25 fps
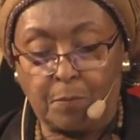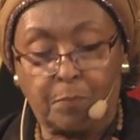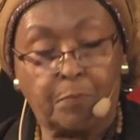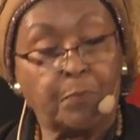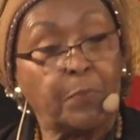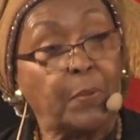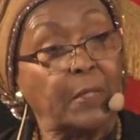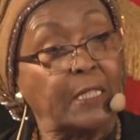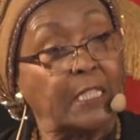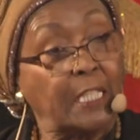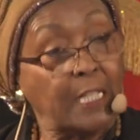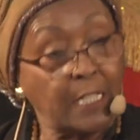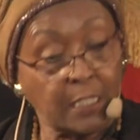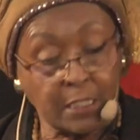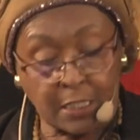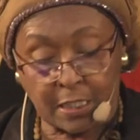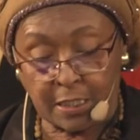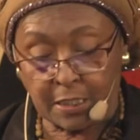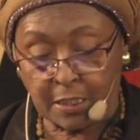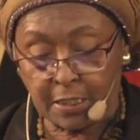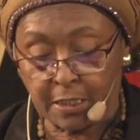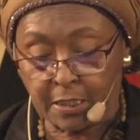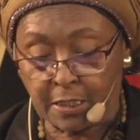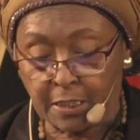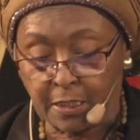But there
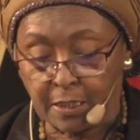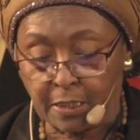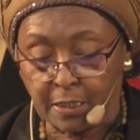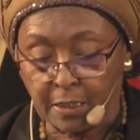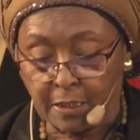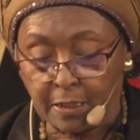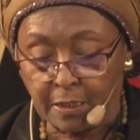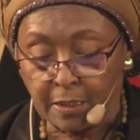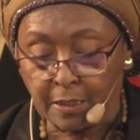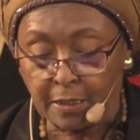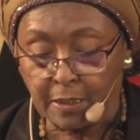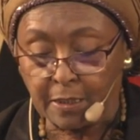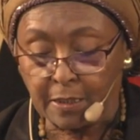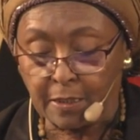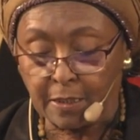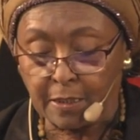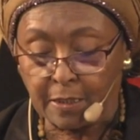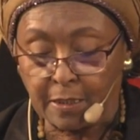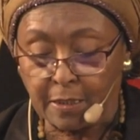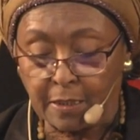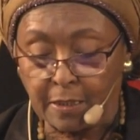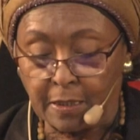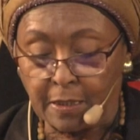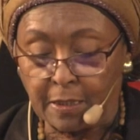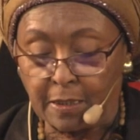is
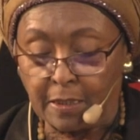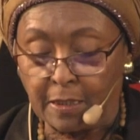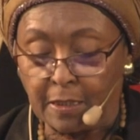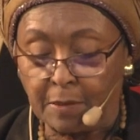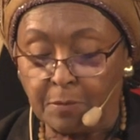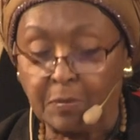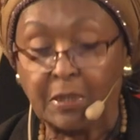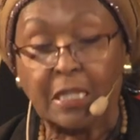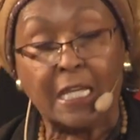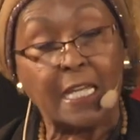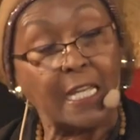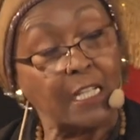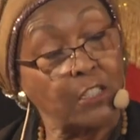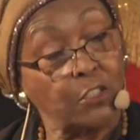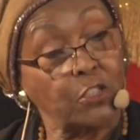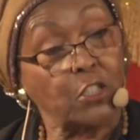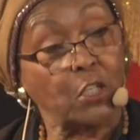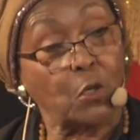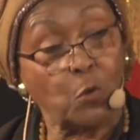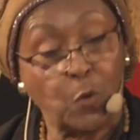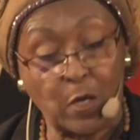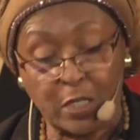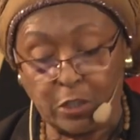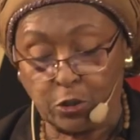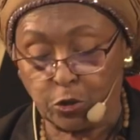but here's the
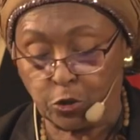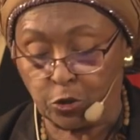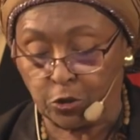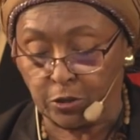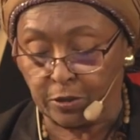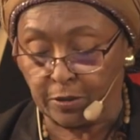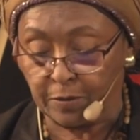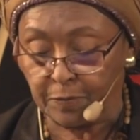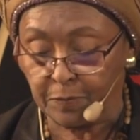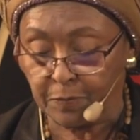question